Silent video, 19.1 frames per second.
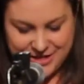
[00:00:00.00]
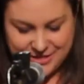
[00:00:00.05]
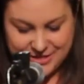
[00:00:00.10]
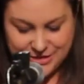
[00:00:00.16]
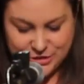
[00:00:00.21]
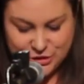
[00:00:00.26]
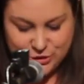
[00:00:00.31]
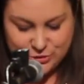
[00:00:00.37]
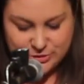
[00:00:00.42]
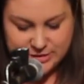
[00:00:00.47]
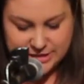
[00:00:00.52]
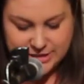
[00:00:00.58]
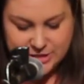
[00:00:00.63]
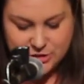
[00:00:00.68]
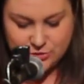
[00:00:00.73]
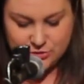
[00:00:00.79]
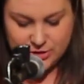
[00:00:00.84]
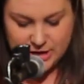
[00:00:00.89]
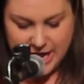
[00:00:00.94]
the
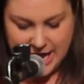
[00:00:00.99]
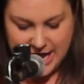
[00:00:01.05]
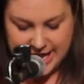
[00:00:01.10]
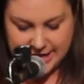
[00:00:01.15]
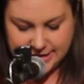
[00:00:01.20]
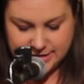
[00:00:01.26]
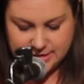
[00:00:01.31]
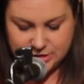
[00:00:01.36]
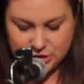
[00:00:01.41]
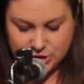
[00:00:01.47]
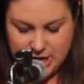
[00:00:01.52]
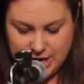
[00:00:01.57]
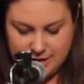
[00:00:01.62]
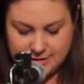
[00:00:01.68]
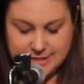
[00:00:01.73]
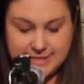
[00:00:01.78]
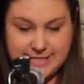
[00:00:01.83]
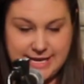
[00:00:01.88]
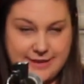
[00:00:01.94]
Judicial Guide to
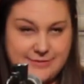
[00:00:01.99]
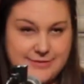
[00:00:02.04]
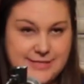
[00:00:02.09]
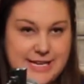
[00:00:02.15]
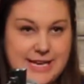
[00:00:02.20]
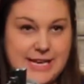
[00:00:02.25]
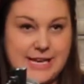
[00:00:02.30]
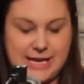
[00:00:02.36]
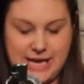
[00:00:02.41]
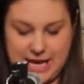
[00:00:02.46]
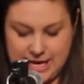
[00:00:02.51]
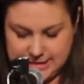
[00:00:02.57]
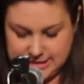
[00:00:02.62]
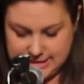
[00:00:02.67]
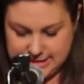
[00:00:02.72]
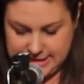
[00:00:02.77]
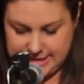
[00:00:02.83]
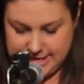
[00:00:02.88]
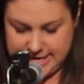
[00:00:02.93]
Child Safety in
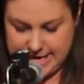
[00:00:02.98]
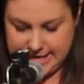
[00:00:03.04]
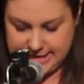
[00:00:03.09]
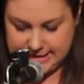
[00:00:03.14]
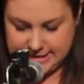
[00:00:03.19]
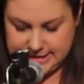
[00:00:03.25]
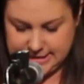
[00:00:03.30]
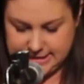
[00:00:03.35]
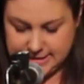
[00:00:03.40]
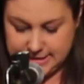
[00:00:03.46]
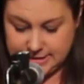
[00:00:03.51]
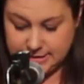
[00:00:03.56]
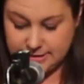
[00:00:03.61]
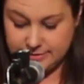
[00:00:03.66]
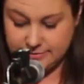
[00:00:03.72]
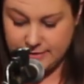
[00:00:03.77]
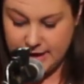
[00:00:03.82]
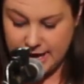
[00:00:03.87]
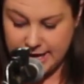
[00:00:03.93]
Custody Cases
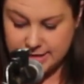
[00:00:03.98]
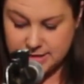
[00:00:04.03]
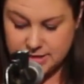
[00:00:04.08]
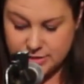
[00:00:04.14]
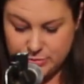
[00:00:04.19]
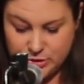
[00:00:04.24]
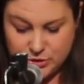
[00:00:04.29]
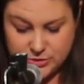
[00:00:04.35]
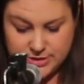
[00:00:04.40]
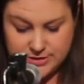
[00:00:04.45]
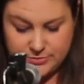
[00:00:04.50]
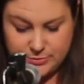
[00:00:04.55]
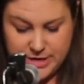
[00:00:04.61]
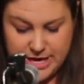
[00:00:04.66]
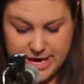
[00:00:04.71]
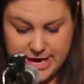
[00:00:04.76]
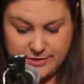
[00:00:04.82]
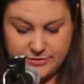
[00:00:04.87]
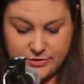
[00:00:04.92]
defines abusive
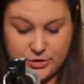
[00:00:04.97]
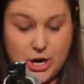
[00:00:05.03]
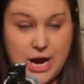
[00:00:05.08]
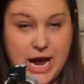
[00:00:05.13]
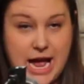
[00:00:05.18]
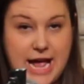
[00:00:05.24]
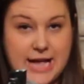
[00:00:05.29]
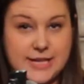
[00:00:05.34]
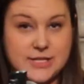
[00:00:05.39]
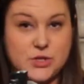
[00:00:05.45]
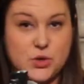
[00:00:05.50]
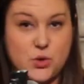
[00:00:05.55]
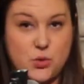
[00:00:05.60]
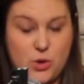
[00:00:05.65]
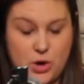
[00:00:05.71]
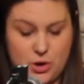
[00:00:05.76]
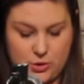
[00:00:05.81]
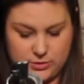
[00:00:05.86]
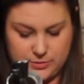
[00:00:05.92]
behavior as,
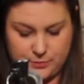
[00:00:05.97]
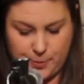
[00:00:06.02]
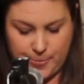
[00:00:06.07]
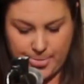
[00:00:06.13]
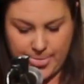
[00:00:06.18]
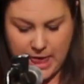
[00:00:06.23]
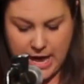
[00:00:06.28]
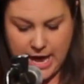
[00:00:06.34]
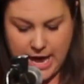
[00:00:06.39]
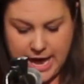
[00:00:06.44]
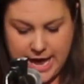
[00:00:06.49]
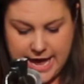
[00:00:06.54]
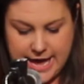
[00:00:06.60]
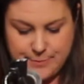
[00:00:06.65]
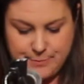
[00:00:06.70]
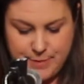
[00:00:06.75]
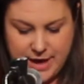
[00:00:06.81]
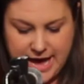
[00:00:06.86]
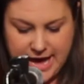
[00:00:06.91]
quote,
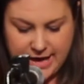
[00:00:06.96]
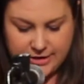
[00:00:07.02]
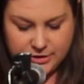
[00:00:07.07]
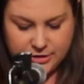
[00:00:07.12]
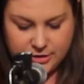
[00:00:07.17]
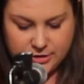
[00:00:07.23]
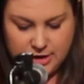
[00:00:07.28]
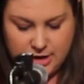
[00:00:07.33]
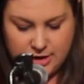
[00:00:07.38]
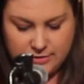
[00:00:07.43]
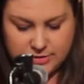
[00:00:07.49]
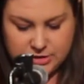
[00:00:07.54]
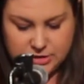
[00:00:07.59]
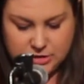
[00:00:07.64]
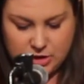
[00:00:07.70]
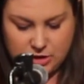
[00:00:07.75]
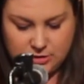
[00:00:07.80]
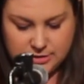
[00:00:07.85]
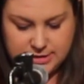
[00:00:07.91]
a pattern of
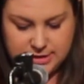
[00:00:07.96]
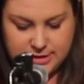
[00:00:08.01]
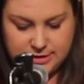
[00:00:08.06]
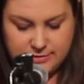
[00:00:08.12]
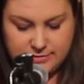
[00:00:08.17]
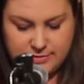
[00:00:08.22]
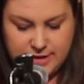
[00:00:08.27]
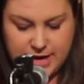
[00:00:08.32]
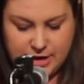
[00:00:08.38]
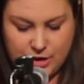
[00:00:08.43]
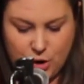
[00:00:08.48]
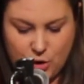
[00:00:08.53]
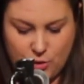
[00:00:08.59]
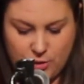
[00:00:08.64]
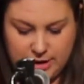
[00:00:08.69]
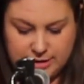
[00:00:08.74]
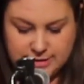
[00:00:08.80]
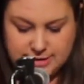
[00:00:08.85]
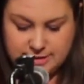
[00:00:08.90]
assaultive and
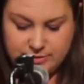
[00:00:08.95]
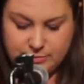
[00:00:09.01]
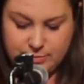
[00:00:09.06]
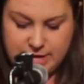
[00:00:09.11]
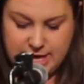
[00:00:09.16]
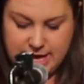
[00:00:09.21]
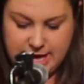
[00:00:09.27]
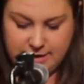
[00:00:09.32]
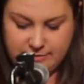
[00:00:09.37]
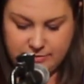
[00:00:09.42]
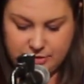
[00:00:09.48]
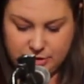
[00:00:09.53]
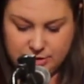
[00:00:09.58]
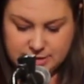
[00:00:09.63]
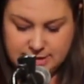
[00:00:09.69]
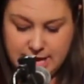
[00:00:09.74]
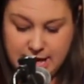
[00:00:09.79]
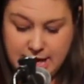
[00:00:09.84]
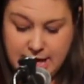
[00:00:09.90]
coercive
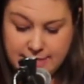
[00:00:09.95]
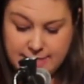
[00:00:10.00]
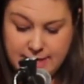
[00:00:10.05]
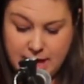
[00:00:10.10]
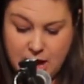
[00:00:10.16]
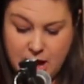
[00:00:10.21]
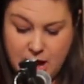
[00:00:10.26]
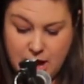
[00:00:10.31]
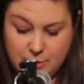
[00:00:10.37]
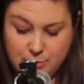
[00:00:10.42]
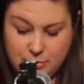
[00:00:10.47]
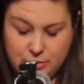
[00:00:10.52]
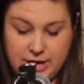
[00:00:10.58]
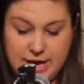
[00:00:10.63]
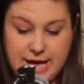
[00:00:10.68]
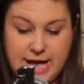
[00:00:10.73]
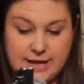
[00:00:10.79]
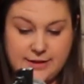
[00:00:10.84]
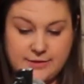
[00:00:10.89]
behaviors that
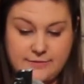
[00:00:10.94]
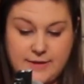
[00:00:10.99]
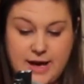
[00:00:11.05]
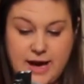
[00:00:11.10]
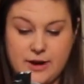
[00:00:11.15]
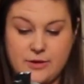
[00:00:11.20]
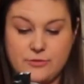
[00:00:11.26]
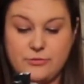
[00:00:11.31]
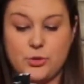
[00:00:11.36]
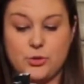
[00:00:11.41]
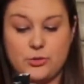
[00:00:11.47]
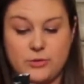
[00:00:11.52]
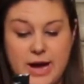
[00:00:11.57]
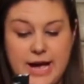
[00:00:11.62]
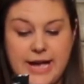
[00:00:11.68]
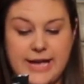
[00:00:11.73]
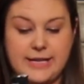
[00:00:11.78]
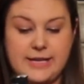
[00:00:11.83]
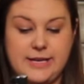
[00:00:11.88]
operate at a
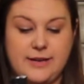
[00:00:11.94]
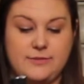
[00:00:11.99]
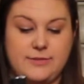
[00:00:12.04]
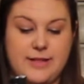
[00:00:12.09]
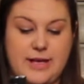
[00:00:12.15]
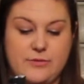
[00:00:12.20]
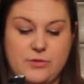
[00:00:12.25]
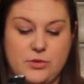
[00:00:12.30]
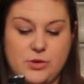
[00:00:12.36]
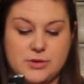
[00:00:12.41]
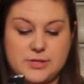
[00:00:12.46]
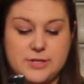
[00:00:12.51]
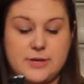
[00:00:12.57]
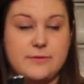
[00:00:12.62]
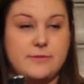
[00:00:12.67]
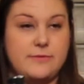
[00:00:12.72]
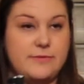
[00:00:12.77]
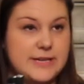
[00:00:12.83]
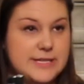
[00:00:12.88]
variety of levels:
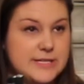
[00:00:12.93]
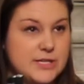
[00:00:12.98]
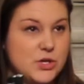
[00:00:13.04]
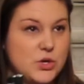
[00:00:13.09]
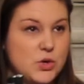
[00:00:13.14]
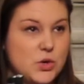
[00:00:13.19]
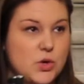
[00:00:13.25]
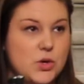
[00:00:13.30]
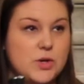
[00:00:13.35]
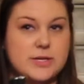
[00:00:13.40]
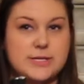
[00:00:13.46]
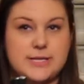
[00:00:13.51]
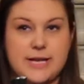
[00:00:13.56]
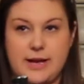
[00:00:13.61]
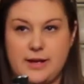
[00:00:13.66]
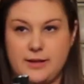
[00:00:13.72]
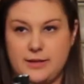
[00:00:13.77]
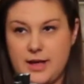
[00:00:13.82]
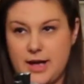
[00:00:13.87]
physical,
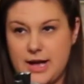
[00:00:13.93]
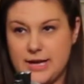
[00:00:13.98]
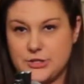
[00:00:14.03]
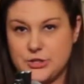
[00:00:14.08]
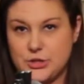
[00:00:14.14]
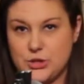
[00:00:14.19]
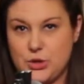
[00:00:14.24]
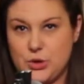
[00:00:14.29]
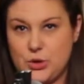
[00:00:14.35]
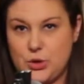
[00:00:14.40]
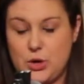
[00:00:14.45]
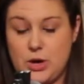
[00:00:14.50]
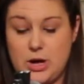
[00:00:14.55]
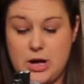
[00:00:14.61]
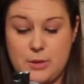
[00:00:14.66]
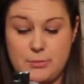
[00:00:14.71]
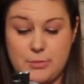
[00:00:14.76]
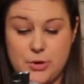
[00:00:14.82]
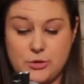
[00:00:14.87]

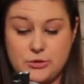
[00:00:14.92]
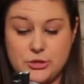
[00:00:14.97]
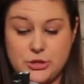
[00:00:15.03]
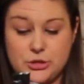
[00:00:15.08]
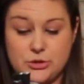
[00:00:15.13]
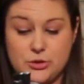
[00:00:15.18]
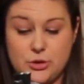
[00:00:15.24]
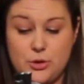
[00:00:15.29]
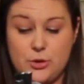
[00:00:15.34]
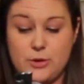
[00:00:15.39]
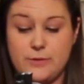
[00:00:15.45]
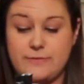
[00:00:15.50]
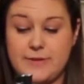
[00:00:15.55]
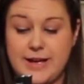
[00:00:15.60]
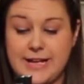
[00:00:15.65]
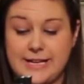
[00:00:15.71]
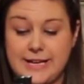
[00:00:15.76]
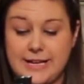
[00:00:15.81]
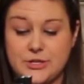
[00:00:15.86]
psychological, emotional,
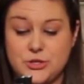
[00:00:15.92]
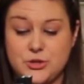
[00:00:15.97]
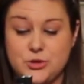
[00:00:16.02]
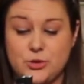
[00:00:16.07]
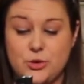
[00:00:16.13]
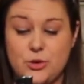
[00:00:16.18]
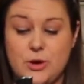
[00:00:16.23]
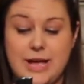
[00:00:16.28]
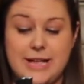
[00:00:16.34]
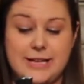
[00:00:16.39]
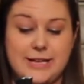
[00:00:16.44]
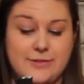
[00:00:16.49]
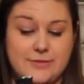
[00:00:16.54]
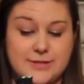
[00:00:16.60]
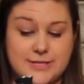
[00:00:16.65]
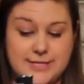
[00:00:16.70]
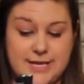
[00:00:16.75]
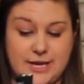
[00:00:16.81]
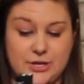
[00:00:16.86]
financial, and
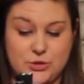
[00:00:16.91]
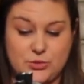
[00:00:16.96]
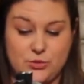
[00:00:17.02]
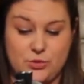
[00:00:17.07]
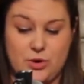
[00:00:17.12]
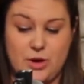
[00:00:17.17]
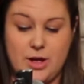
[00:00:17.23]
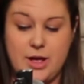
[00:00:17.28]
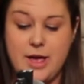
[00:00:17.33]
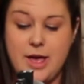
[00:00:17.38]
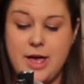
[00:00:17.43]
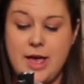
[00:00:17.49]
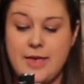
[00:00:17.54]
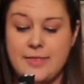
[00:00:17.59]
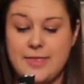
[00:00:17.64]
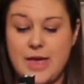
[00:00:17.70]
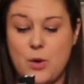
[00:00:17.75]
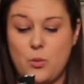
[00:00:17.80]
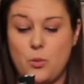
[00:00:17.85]
even sexual,
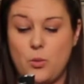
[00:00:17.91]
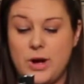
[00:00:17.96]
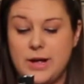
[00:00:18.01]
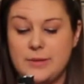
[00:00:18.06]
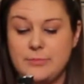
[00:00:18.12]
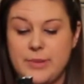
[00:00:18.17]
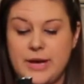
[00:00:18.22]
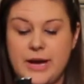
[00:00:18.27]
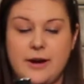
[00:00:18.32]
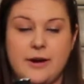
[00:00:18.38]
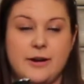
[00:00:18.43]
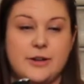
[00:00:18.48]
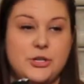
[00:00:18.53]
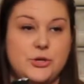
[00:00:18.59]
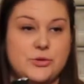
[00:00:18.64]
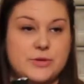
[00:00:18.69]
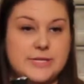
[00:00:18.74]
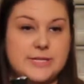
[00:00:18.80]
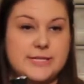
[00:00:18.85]
that one
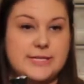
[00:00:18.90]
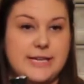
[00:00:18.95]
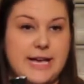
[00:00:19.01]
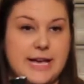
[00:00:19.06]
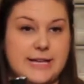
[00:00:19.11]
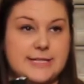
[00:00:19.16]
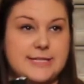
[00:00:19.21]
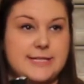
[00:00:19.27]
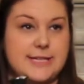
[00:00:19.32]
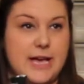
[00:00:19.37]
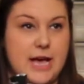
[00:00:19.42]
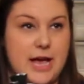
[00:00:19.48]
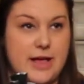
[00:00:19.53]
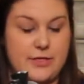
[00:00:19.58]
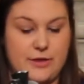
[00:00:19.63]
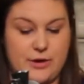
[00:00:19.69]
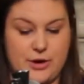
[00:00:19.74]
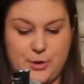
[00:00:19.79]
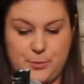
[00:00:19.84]
parent uses against the
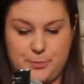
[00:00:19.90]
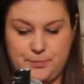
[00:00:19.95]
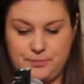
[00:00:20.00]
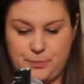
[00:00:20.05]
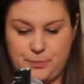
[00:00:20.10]
other.